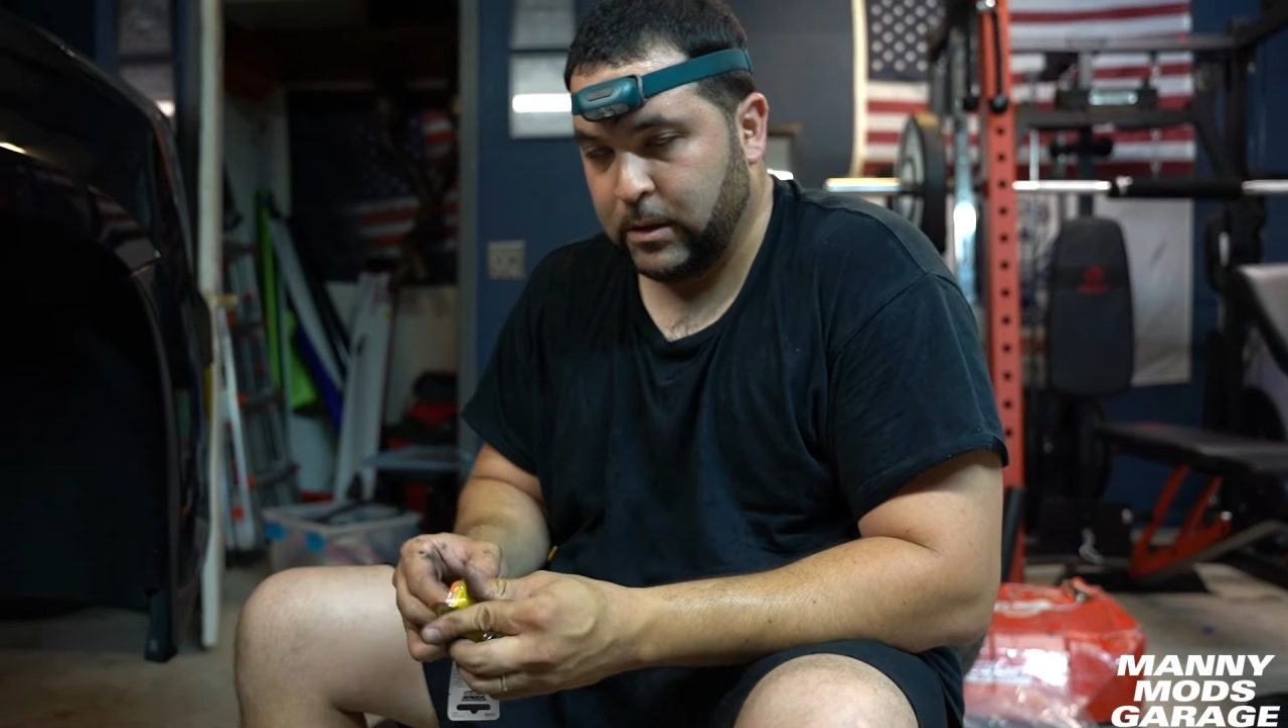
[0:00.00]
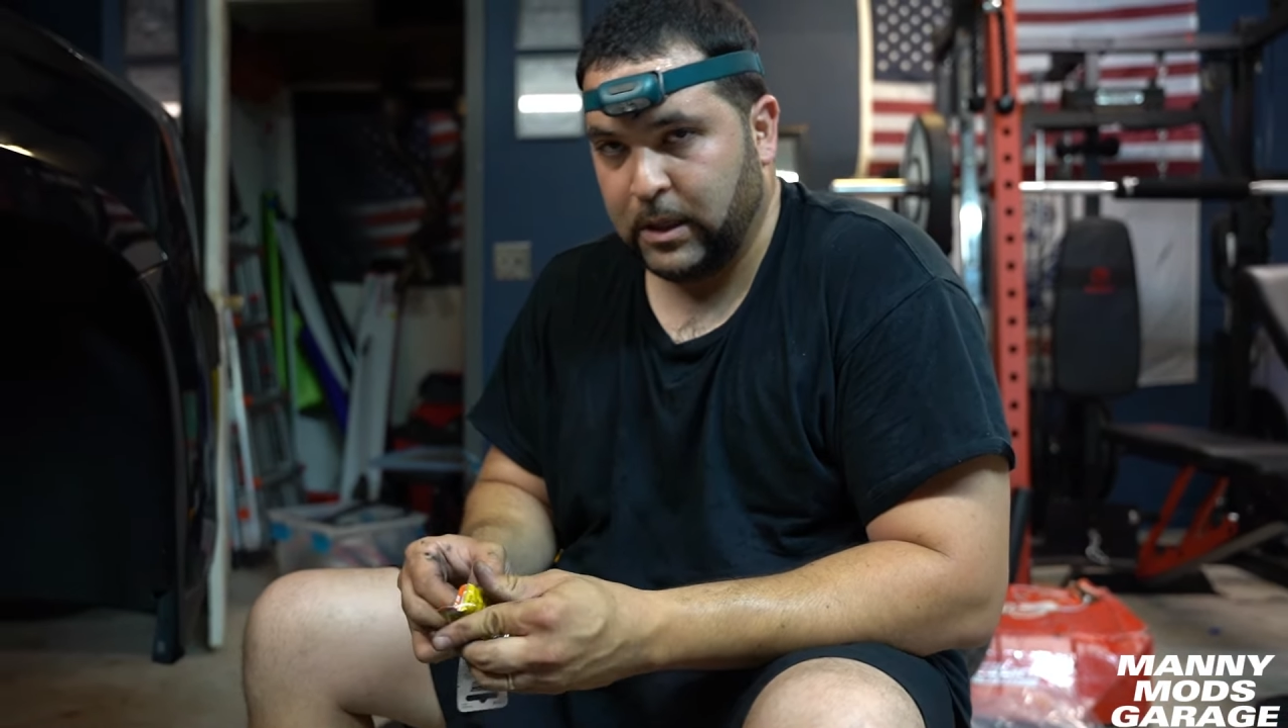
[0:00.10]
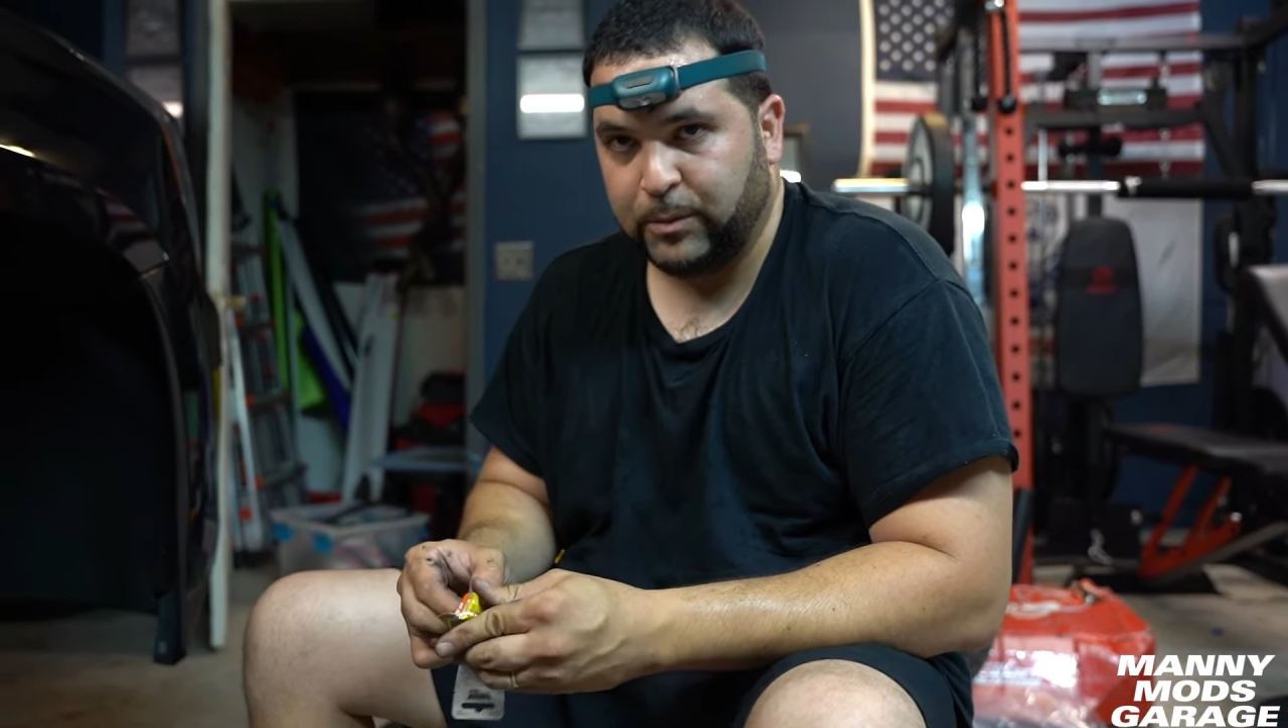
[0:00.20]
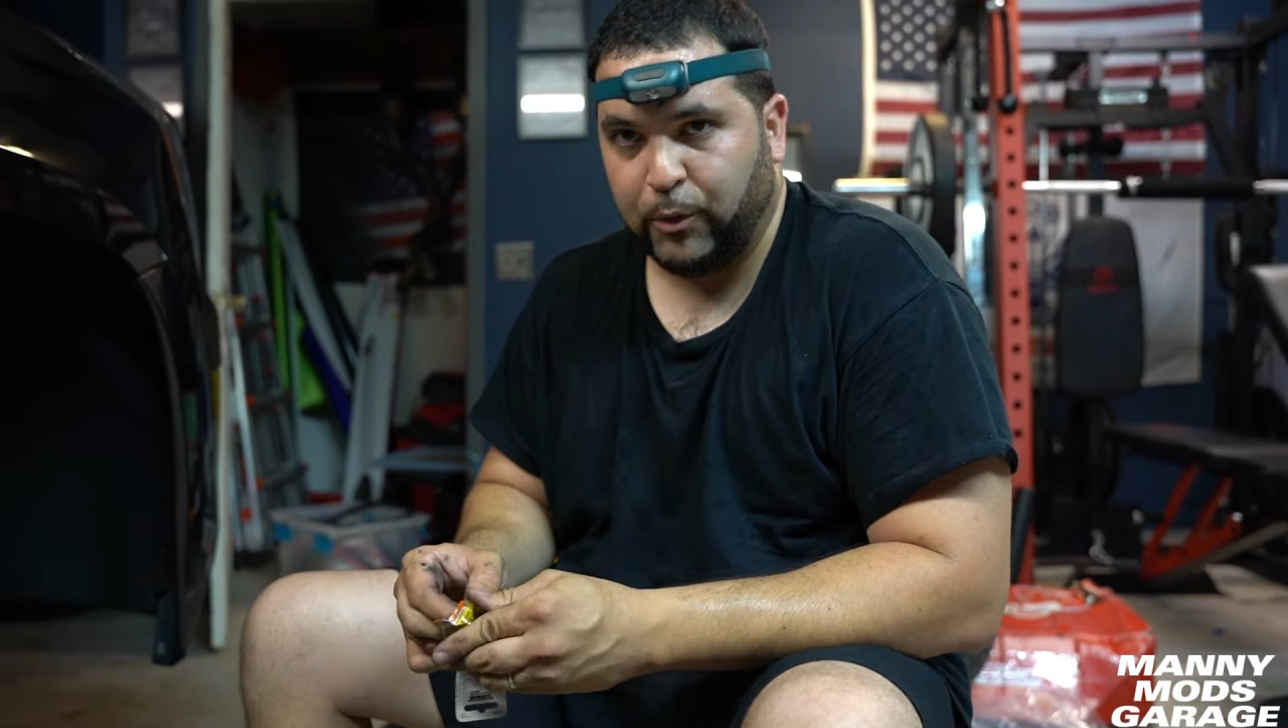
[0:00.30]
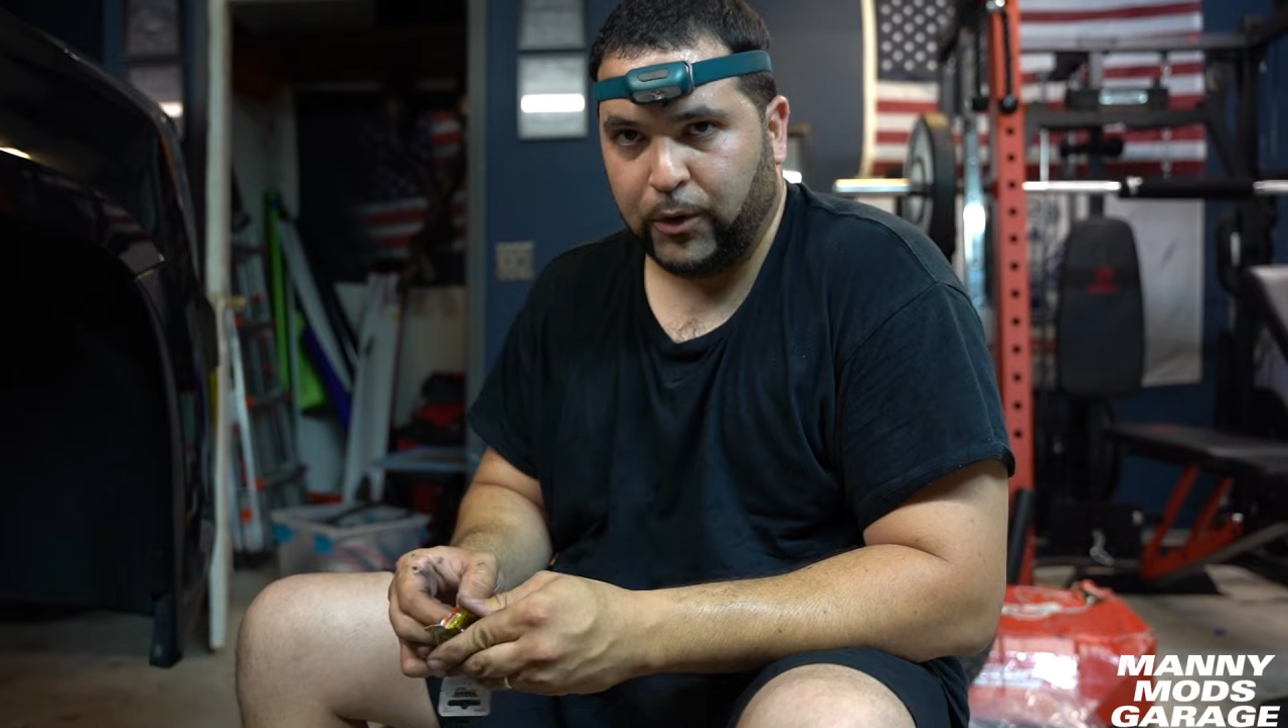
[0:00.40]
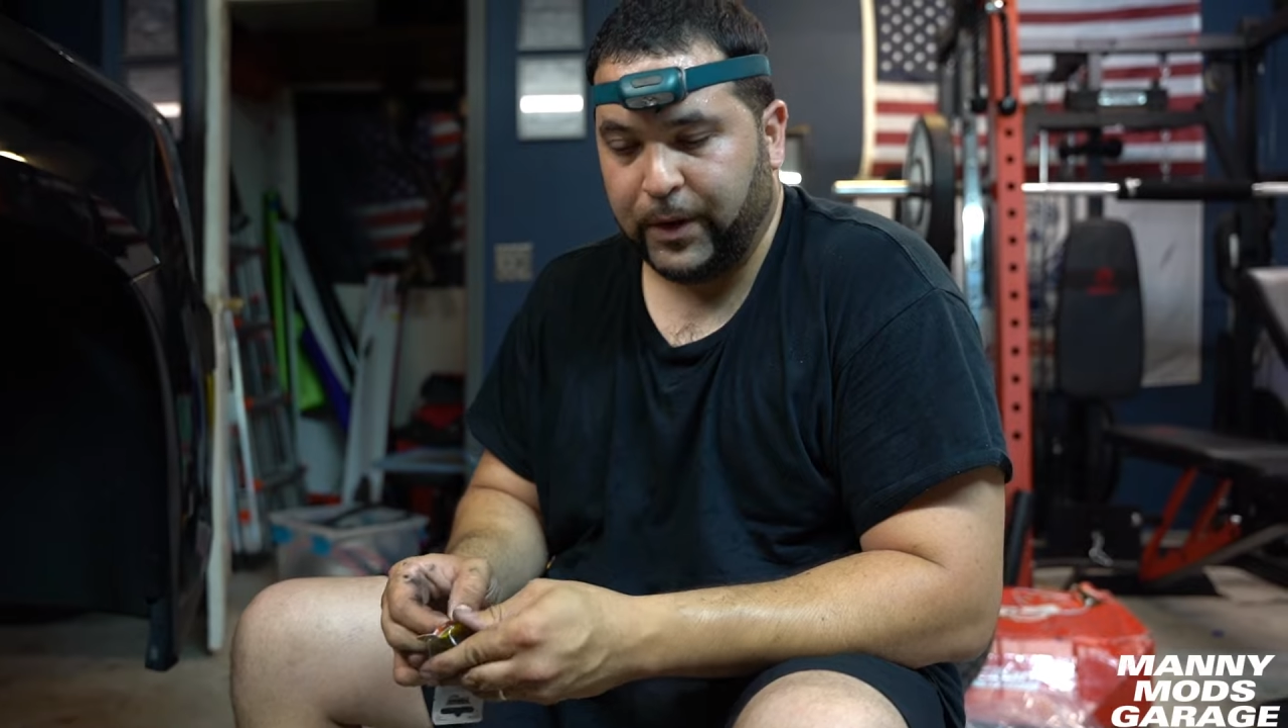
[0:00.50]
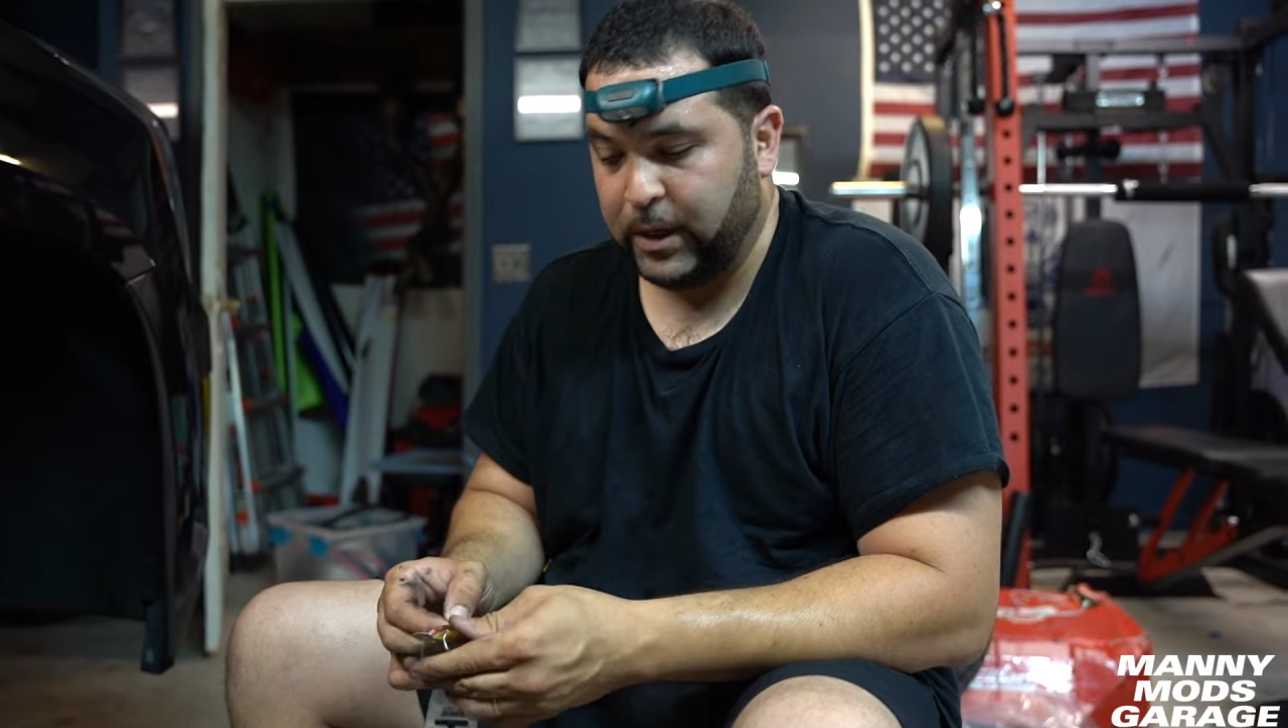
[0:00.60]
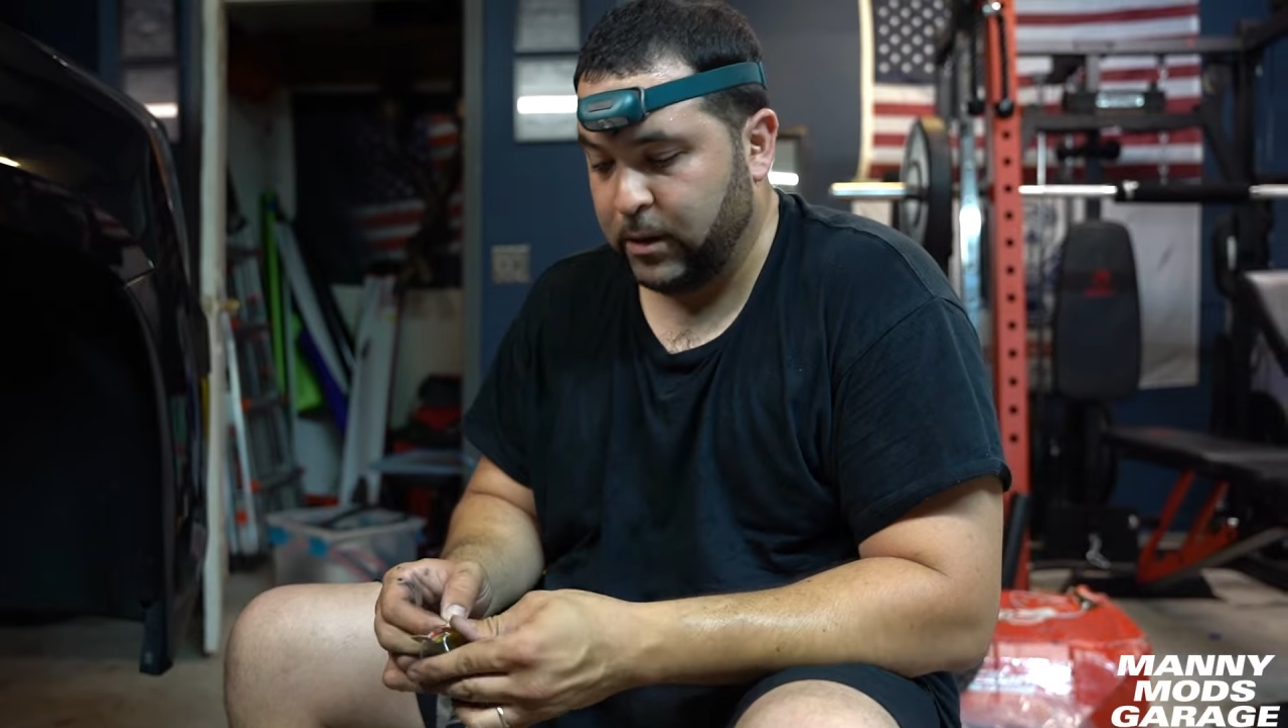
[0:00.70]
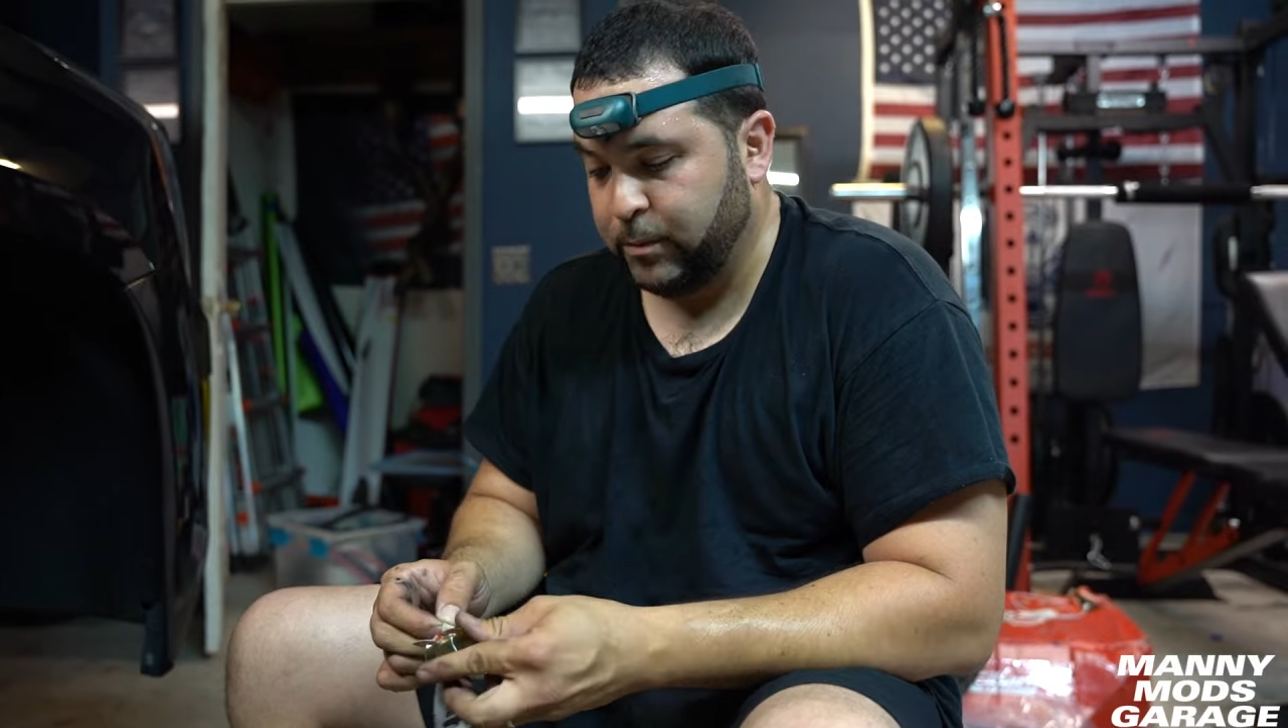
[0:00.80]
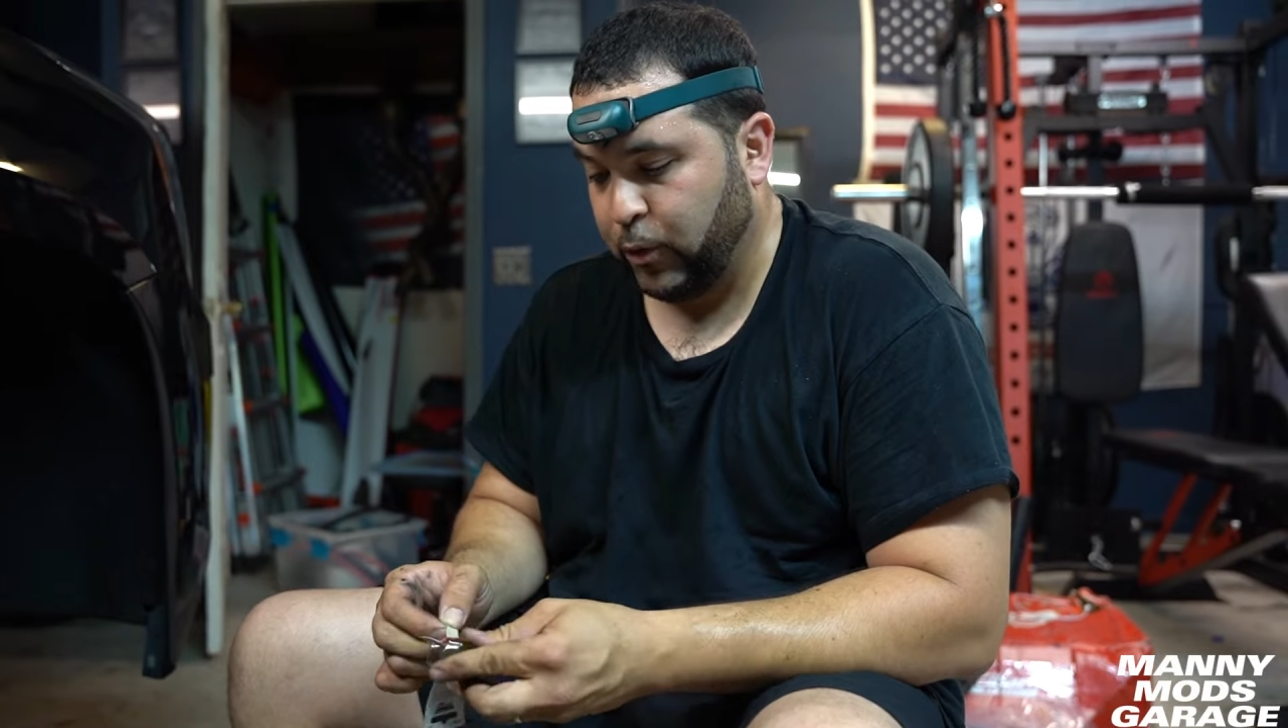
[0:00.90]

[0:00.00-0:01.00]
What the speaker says: It's Puerto Rican